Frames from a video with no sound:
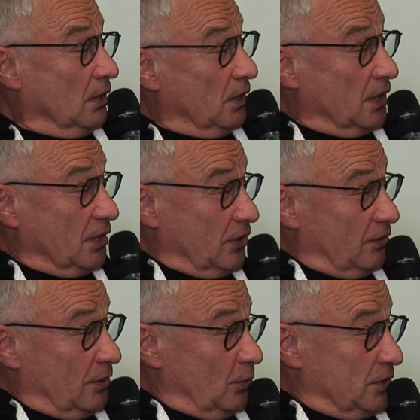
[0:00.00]
and
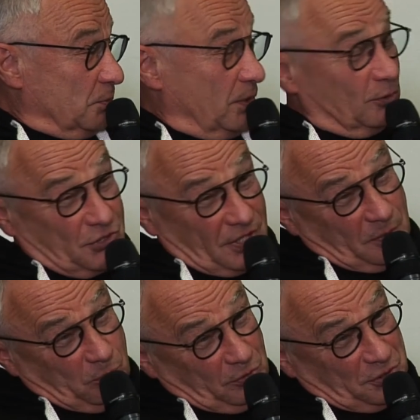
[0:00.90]
uh, to bring that
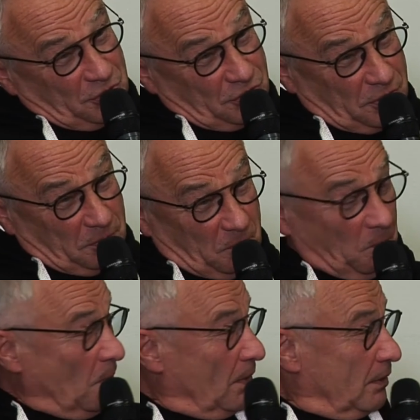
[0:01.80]
money.
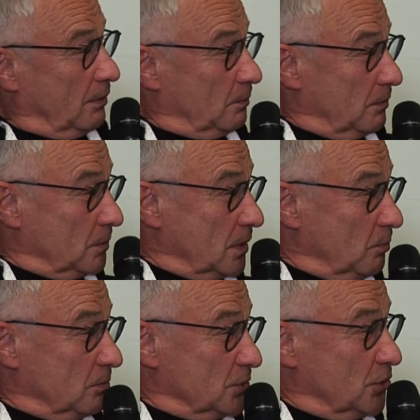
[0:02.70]
And then in a
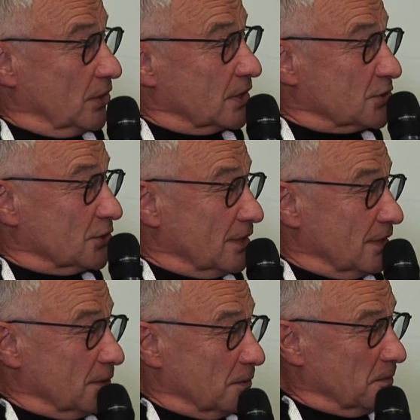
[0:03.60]
month, we would
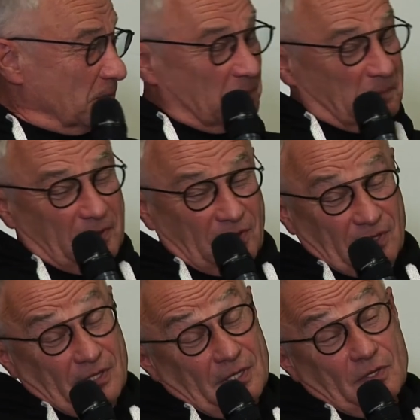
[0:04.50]
complete the
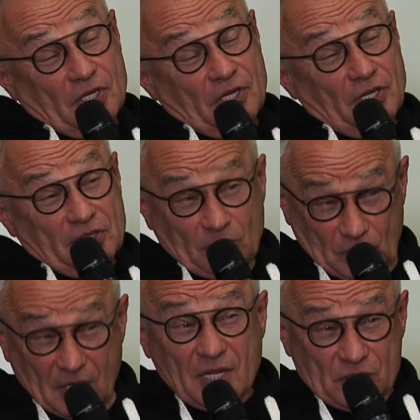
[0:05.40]
job and
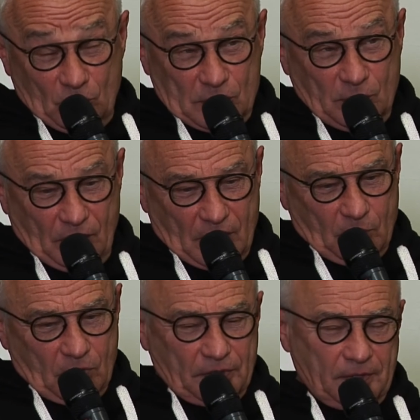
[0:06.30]
get paid
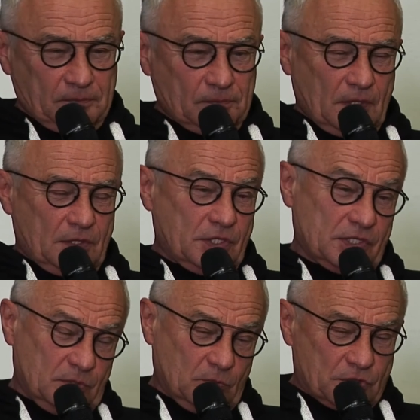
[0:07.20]
more than
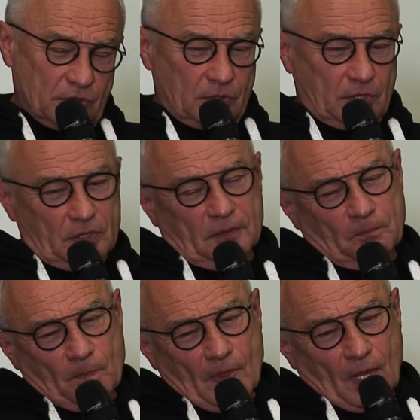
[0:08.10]
our
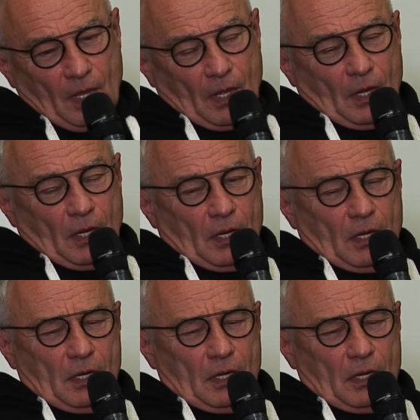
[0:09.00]
management.